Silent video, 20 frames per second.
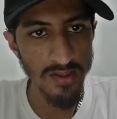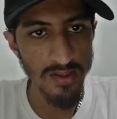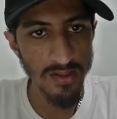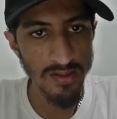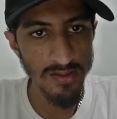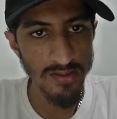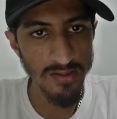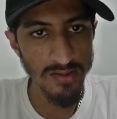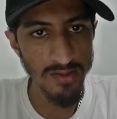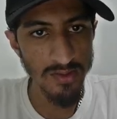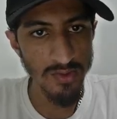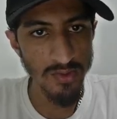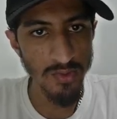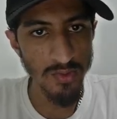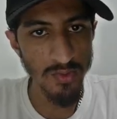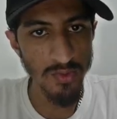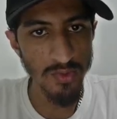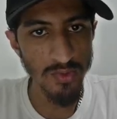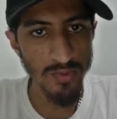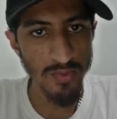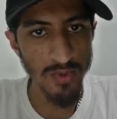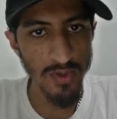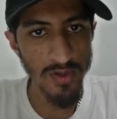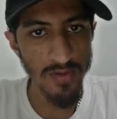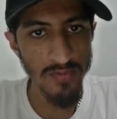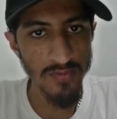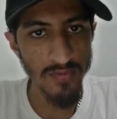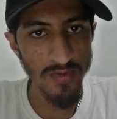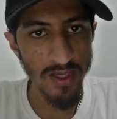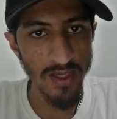the
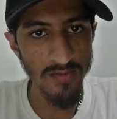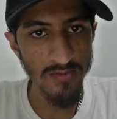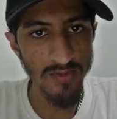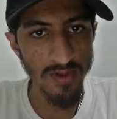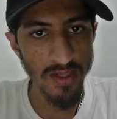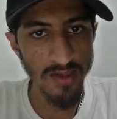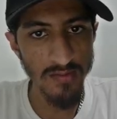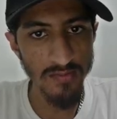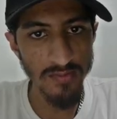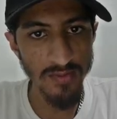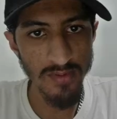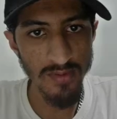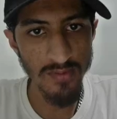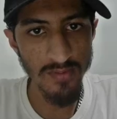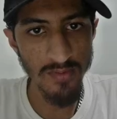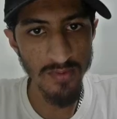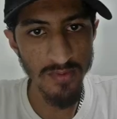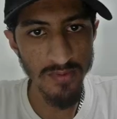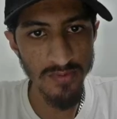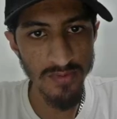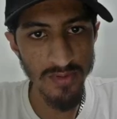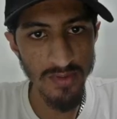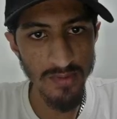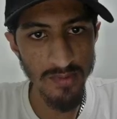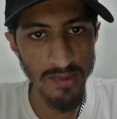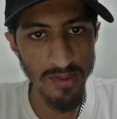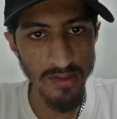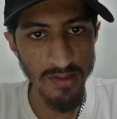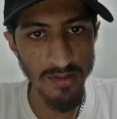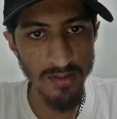2.5 level was
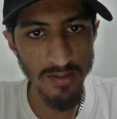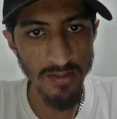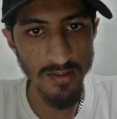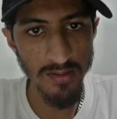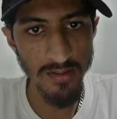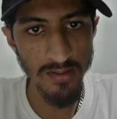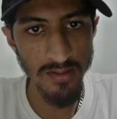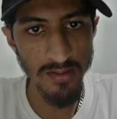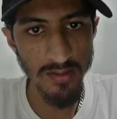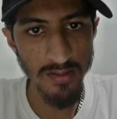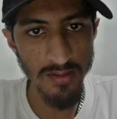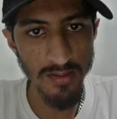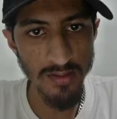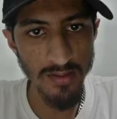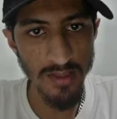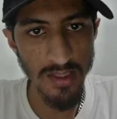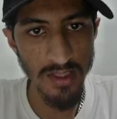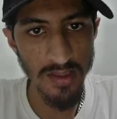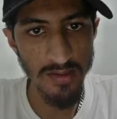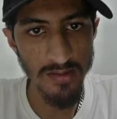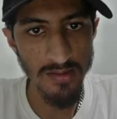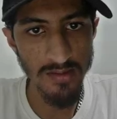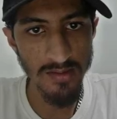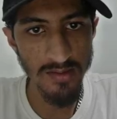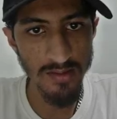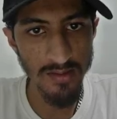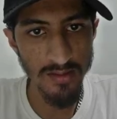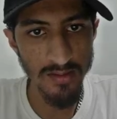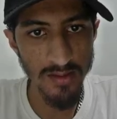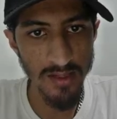coming right
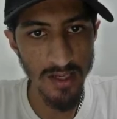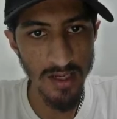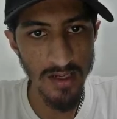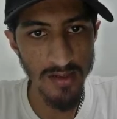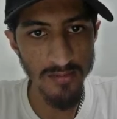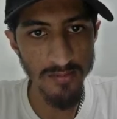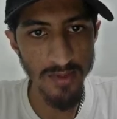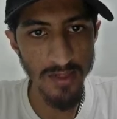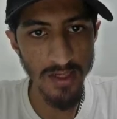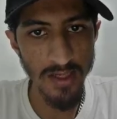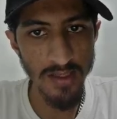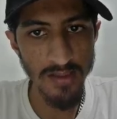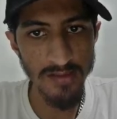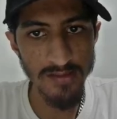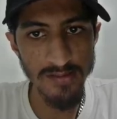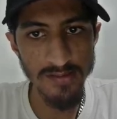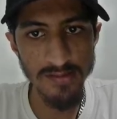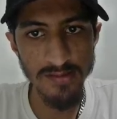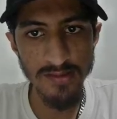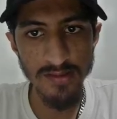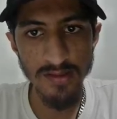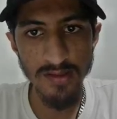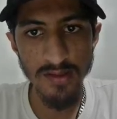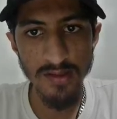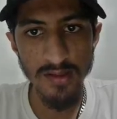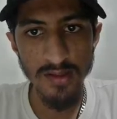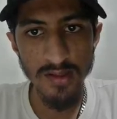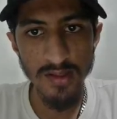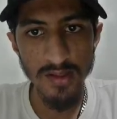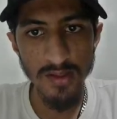here, and price
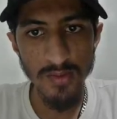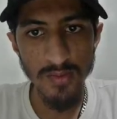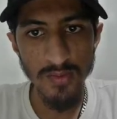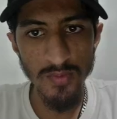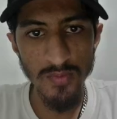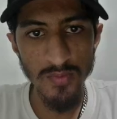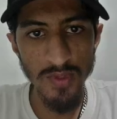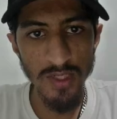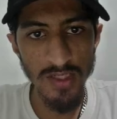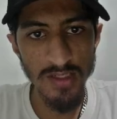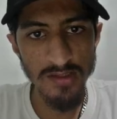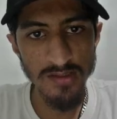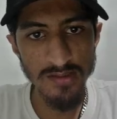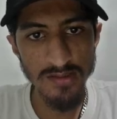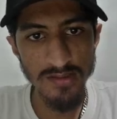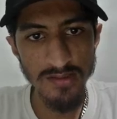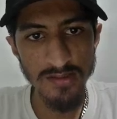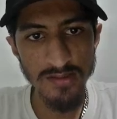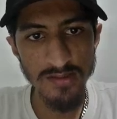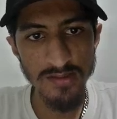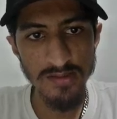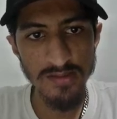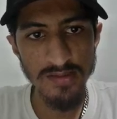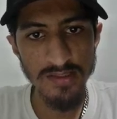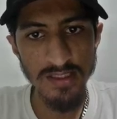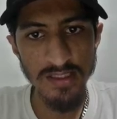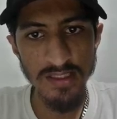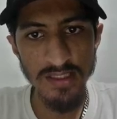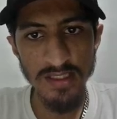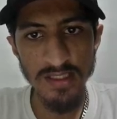wicked the
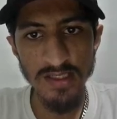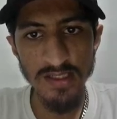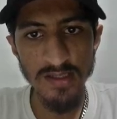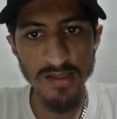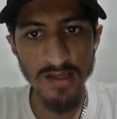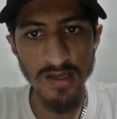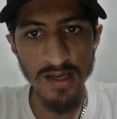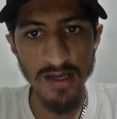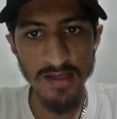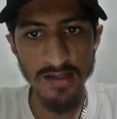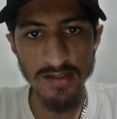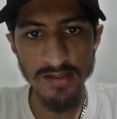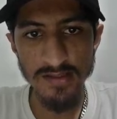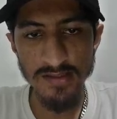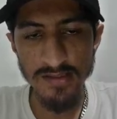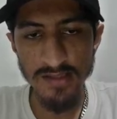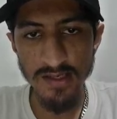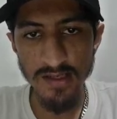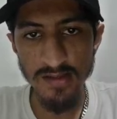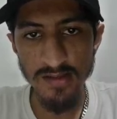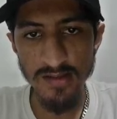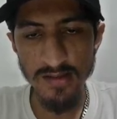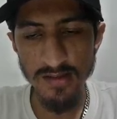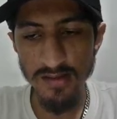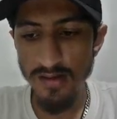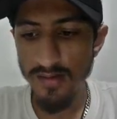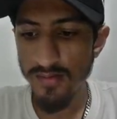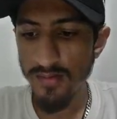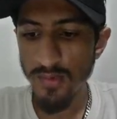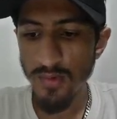CE and it
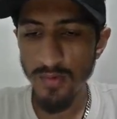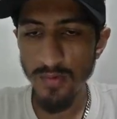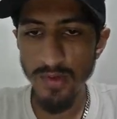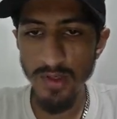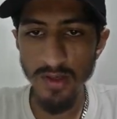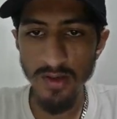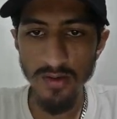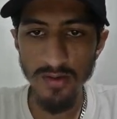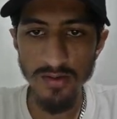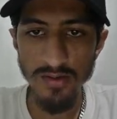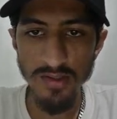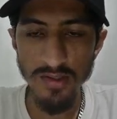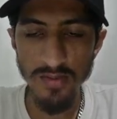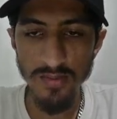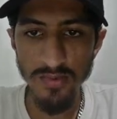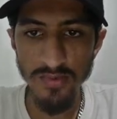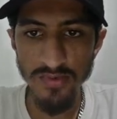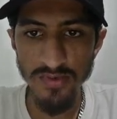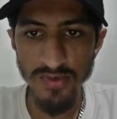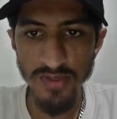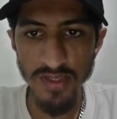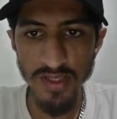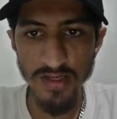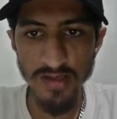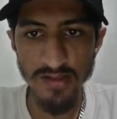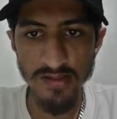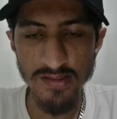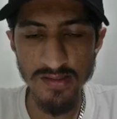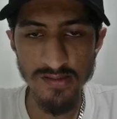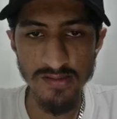started moving on the opposite
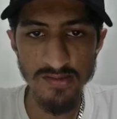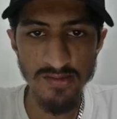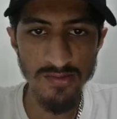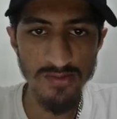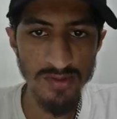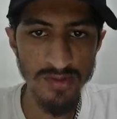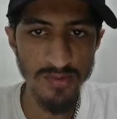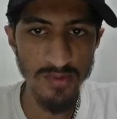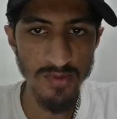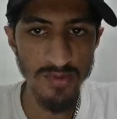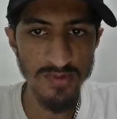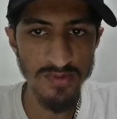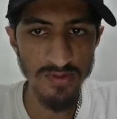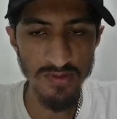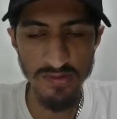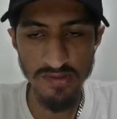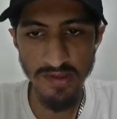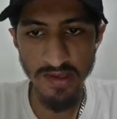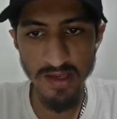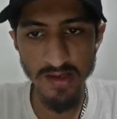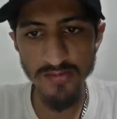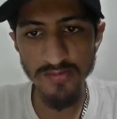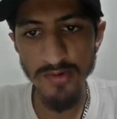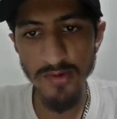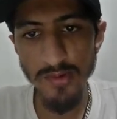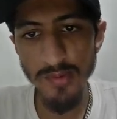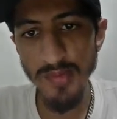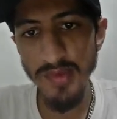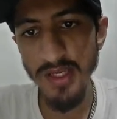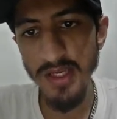direction, so it was a sign
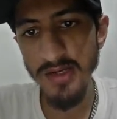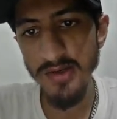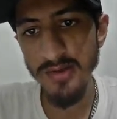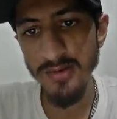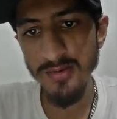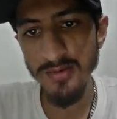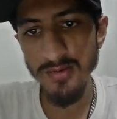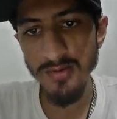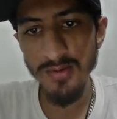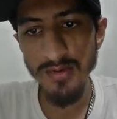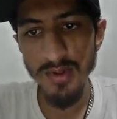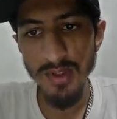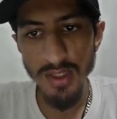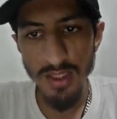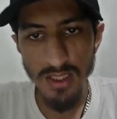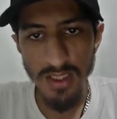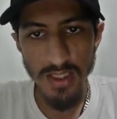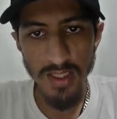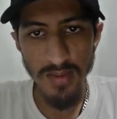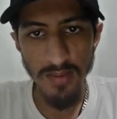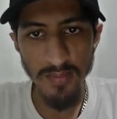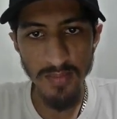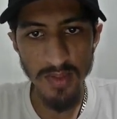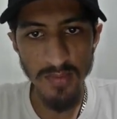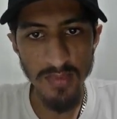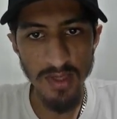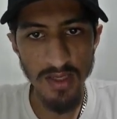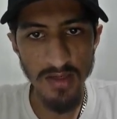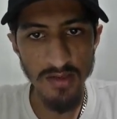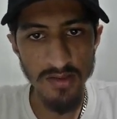for me to be
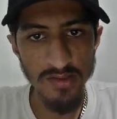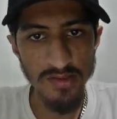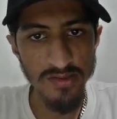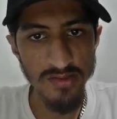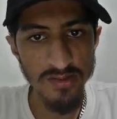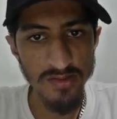bearish.